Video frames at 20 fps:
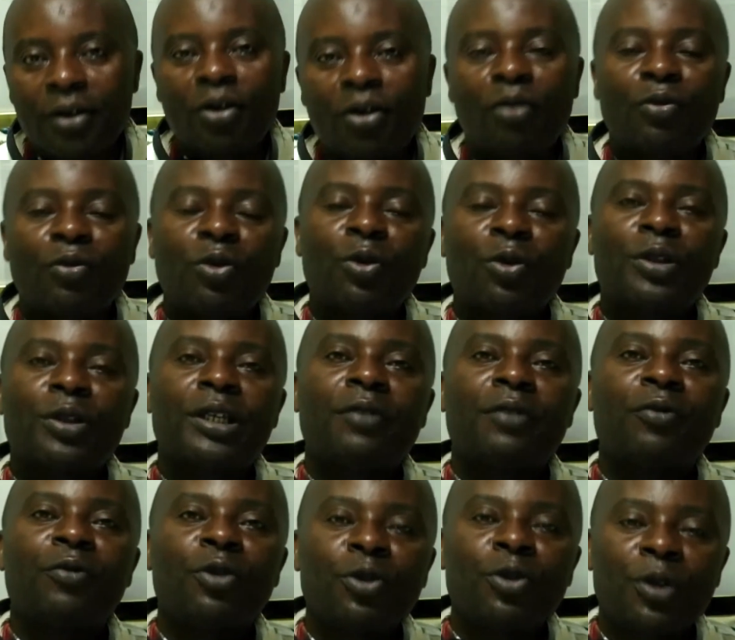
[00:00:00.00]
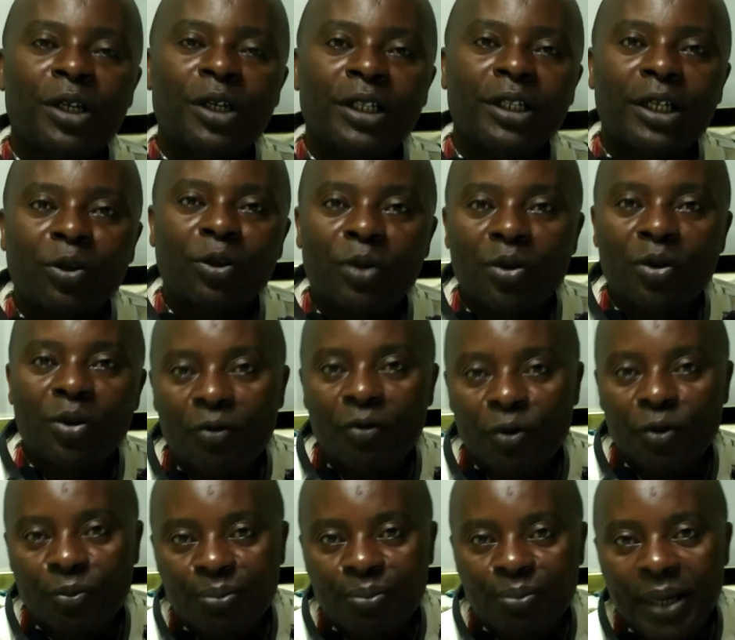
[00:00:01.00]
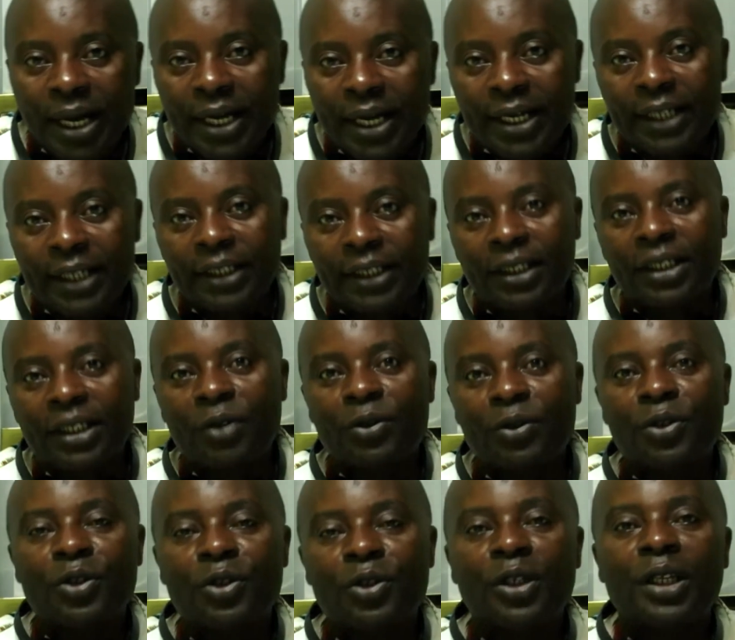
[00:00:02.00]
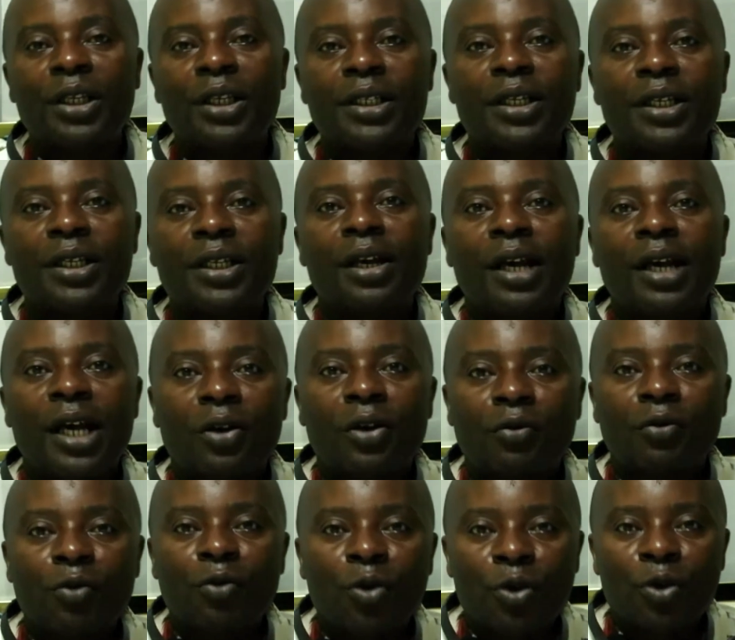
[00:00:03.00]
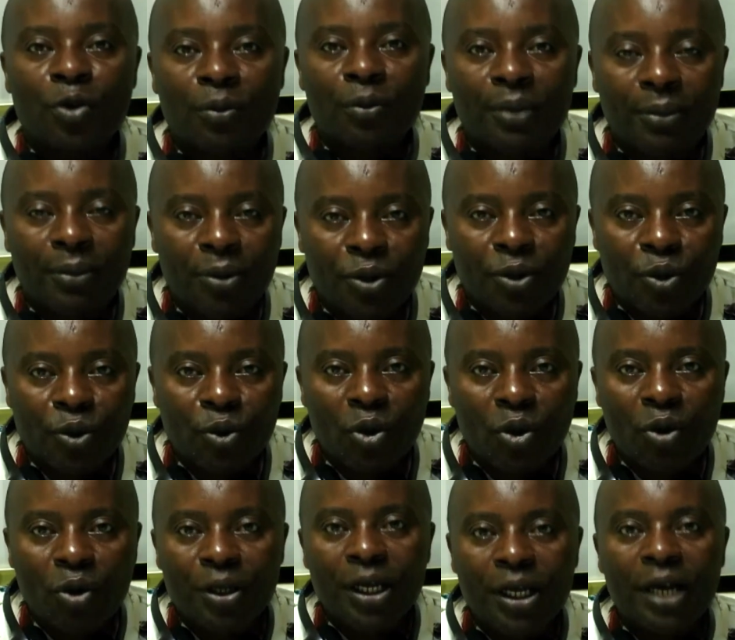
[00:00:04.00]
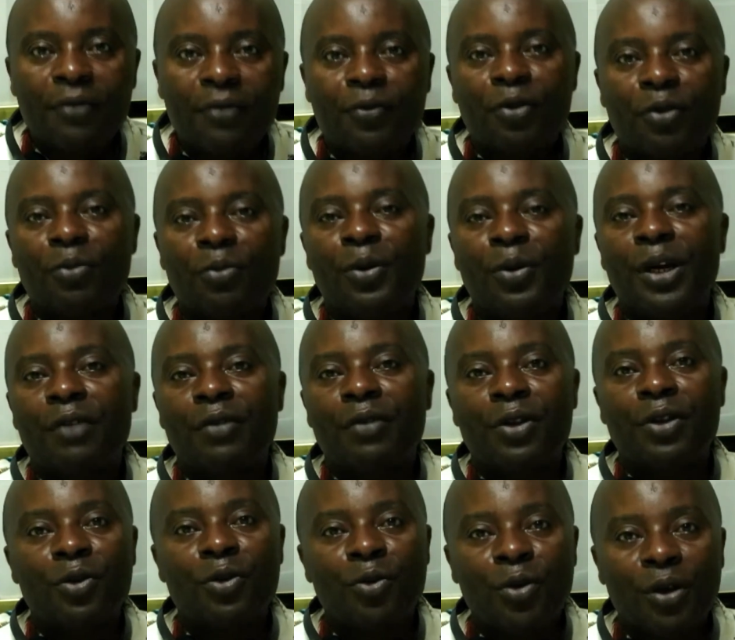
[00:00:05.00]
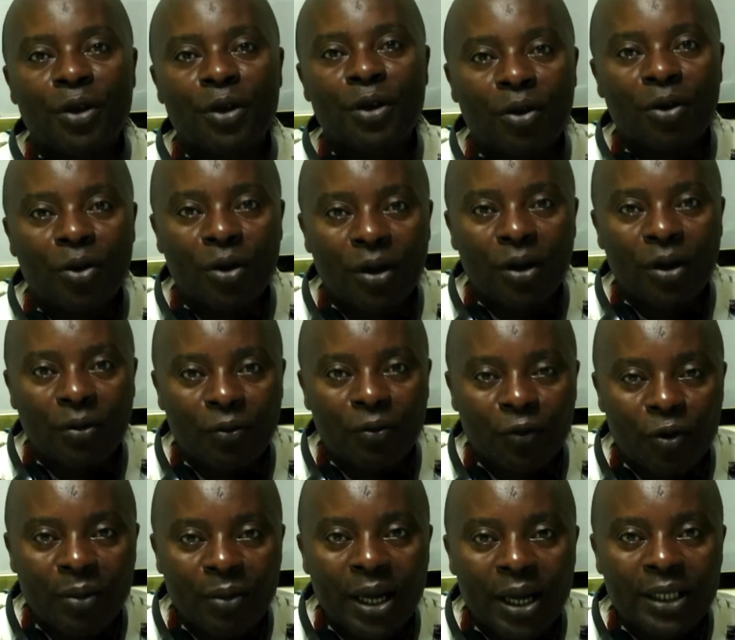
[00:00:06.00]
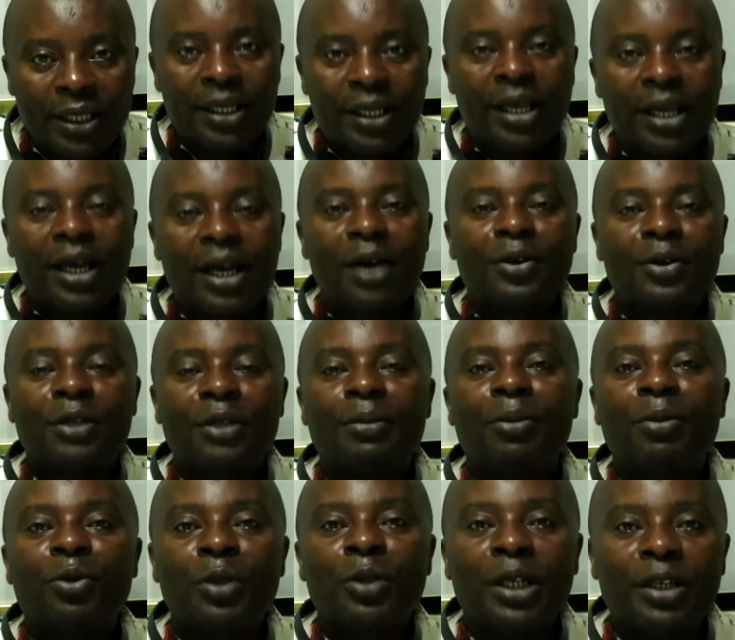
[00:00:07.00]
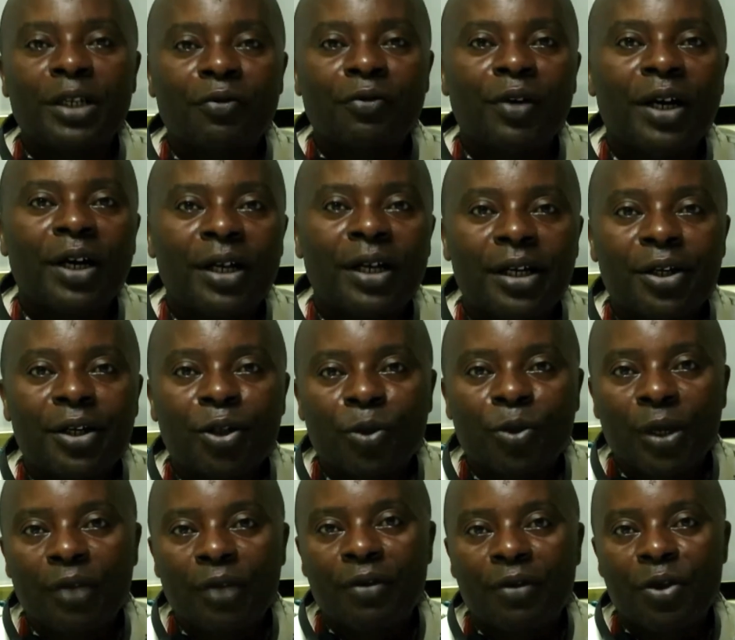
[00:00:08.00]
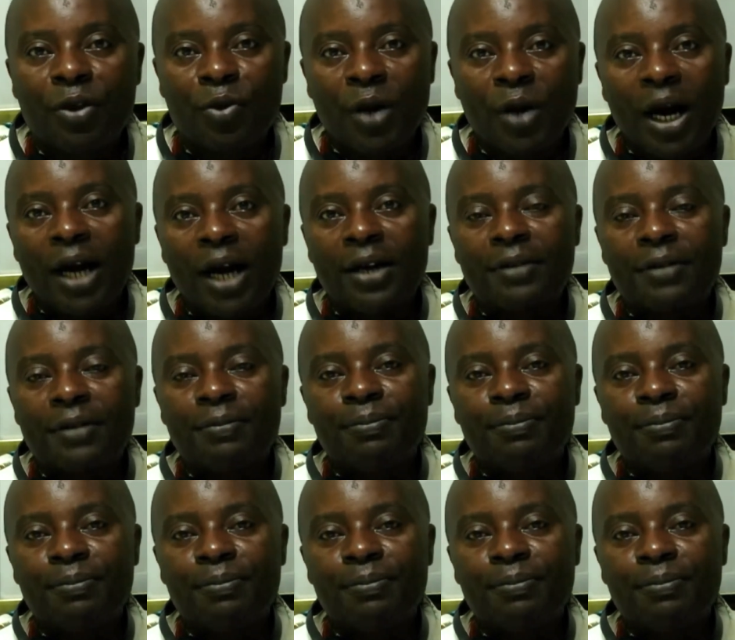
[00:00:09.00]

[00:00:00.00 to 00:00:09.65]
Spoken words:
Of course, unfortunately, that one you have to buy at 1,000 shillings. And of course, you'll be able to order from wherever you, from us, and we'll be able to deliver wherever you are.